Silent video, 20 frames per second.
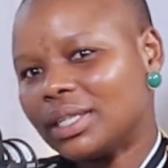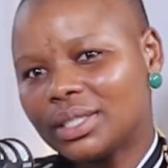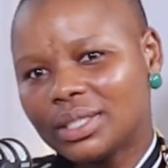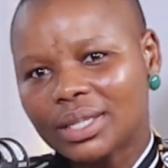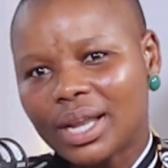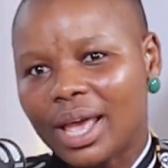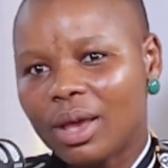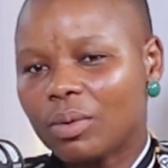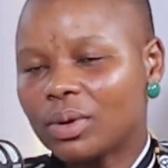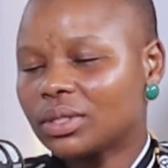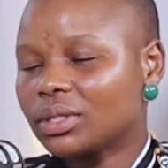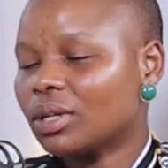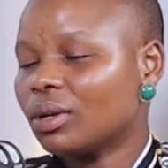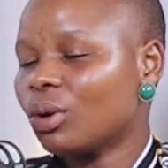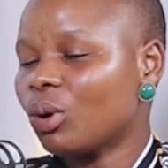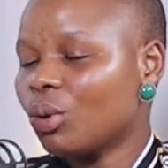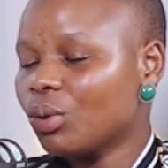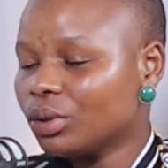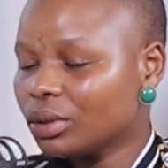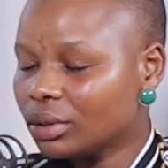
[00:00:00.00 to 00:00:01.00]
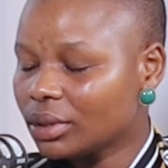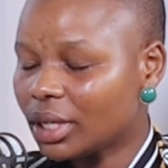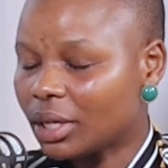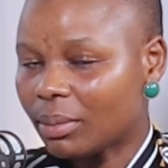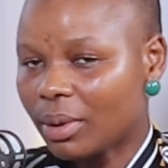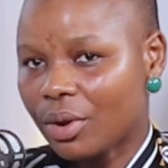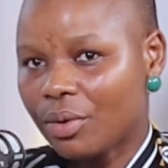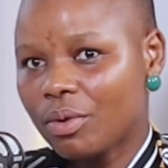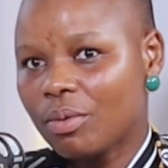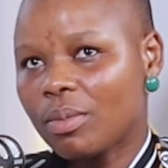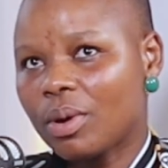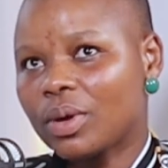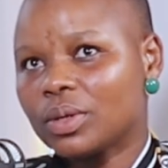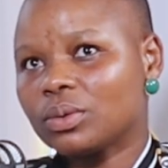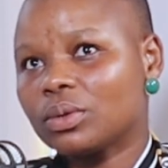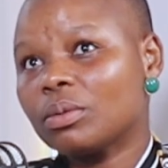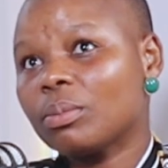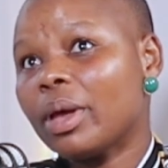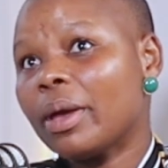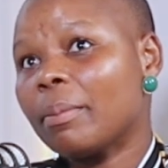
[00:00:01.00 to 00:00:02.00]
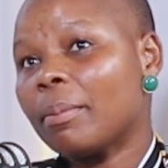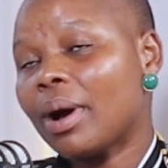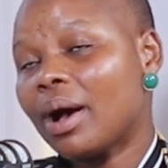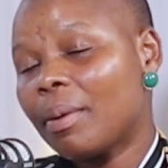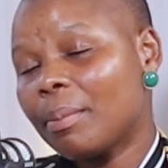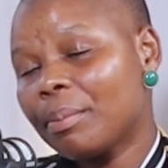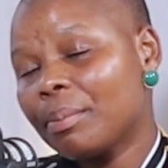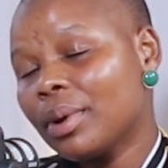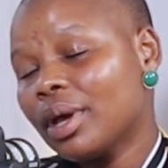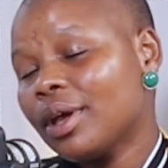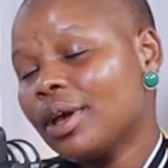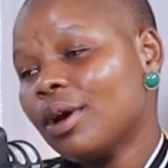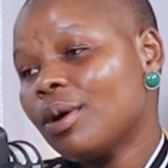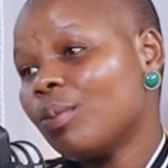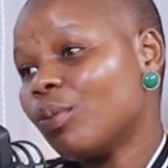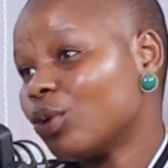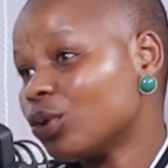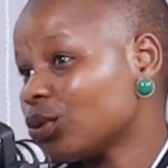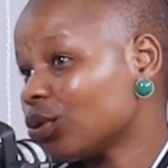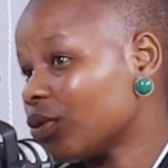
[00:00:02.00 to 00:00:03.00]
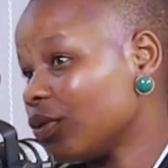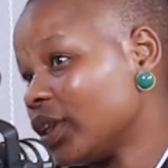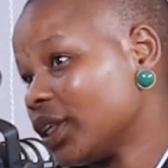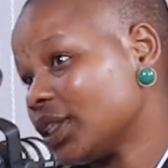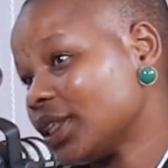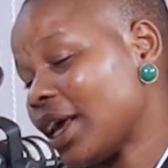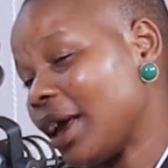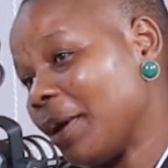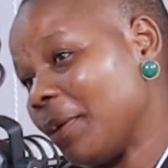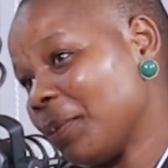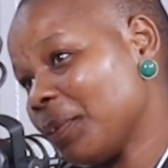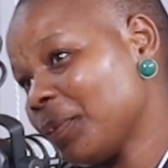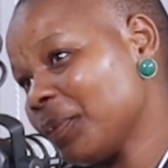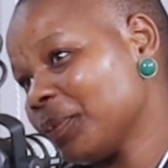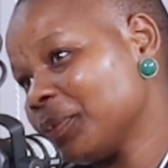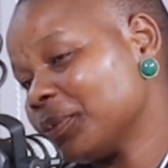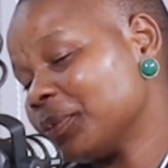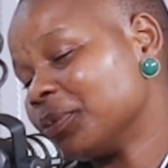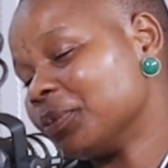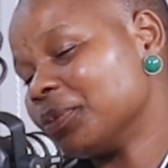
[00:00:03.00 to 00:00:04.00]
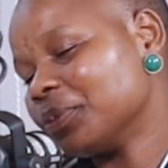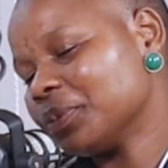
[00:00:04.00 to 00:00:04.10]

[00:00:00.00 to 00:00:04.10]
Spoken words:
But I was alone in my room. I was with my mom most of the time.